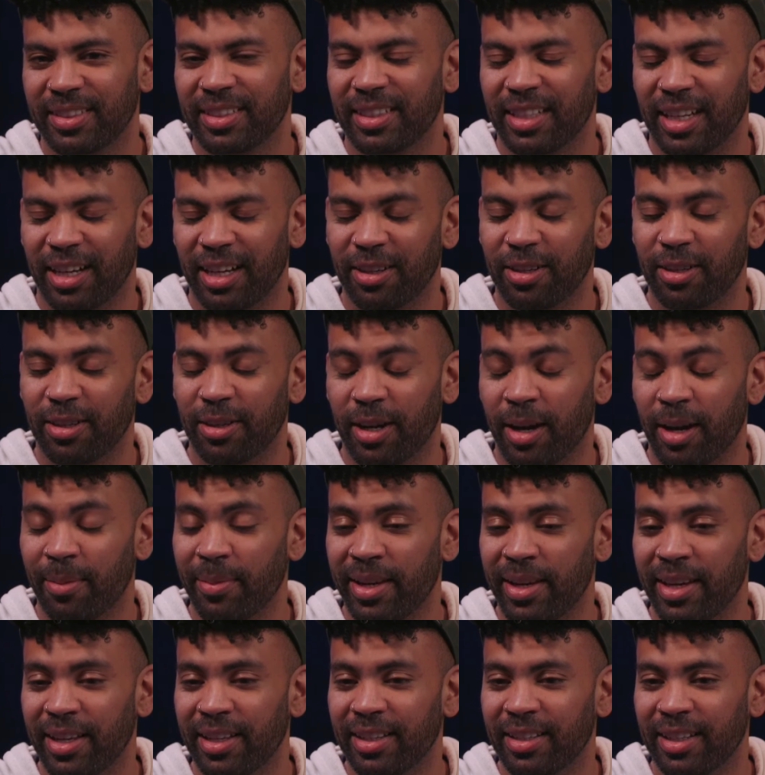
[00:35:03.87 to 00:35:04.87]
I
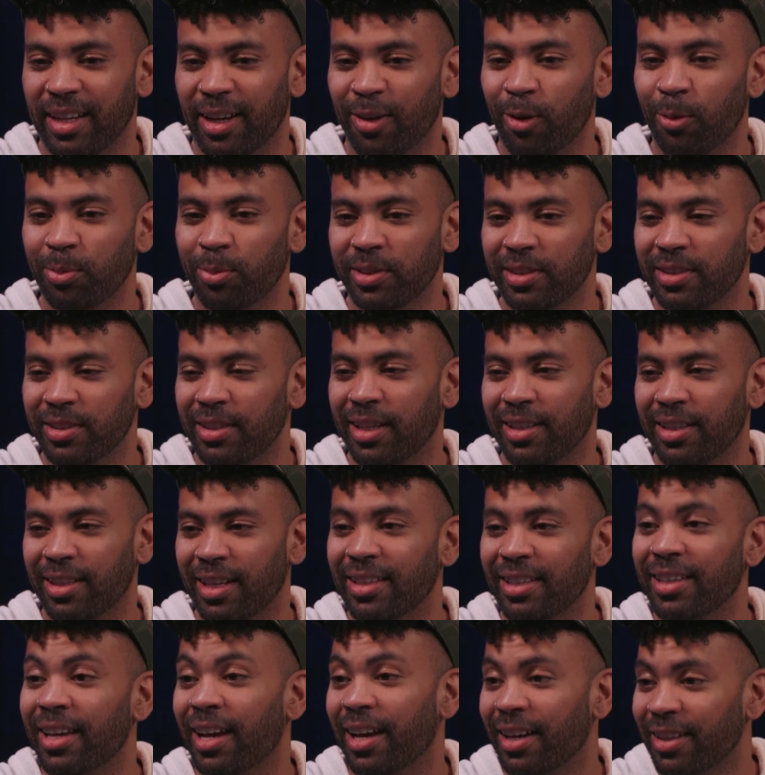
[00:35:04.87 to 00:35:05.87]
hope she's not
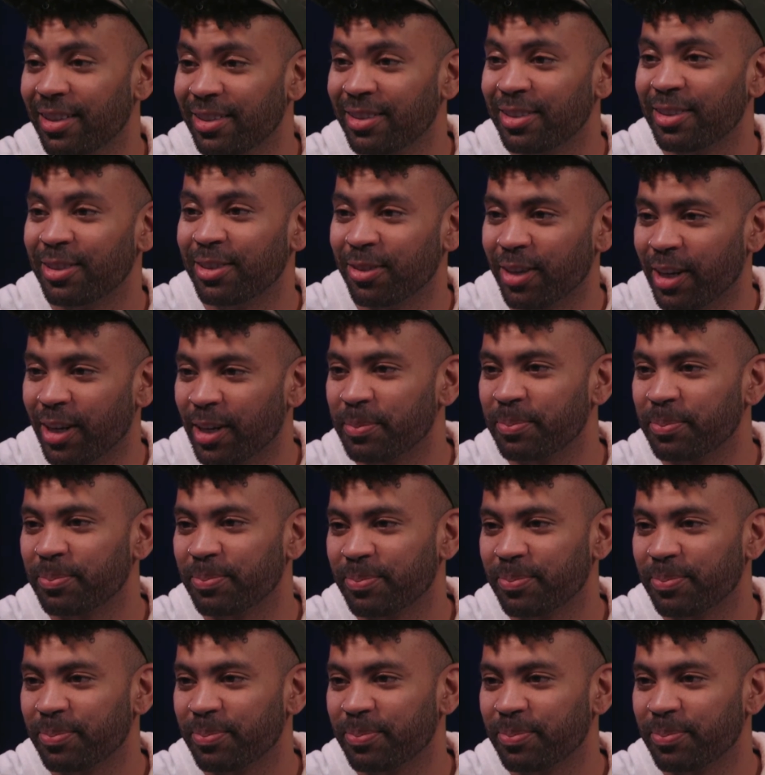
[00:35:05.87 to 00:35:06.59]
that. Yeah, you're right.